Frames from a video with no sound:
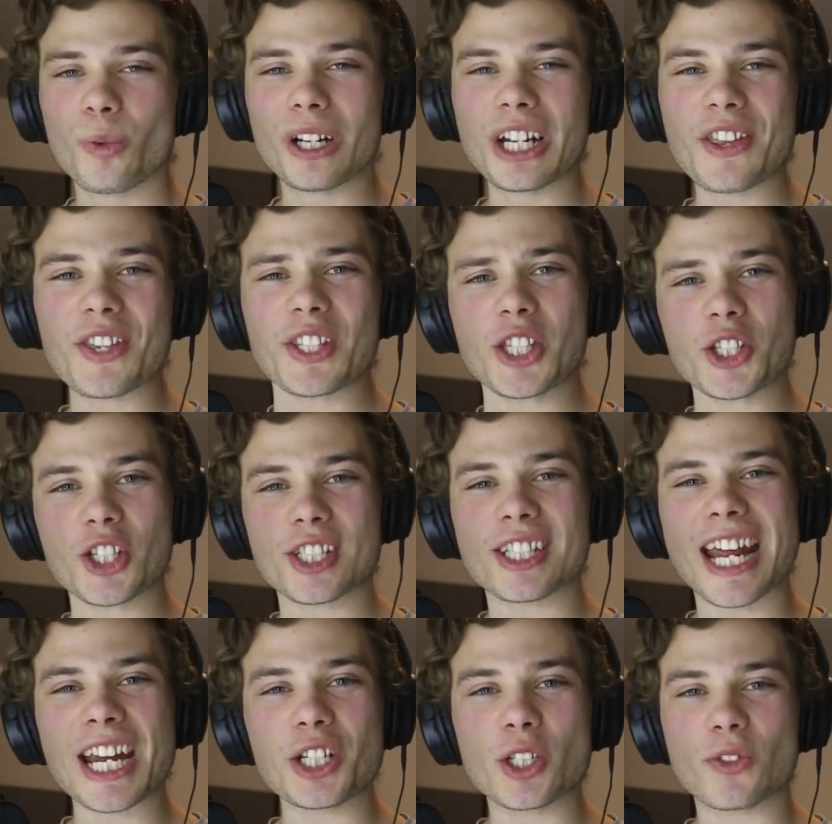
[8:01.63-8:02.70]
Really, this is just
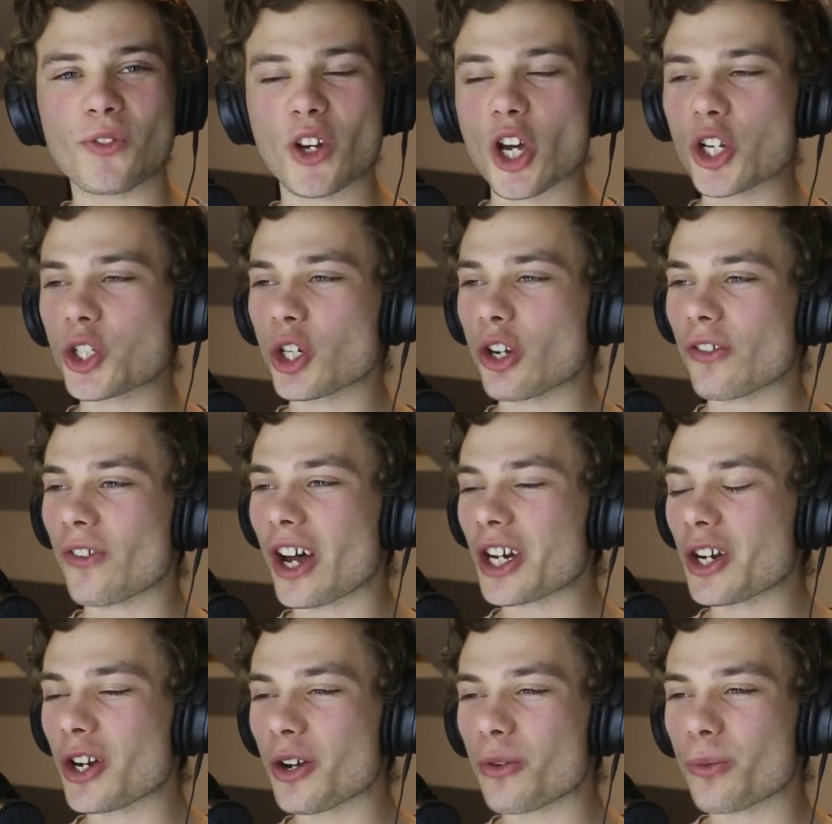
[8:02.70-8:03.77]
nature's version of, I
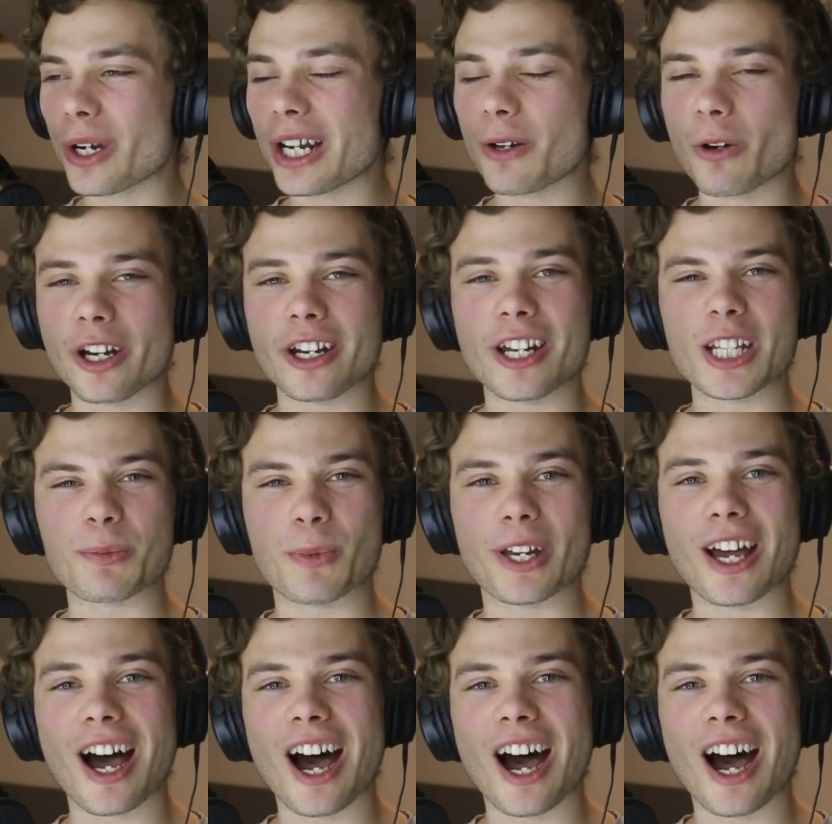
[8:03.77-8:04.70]
don't know really what it is, but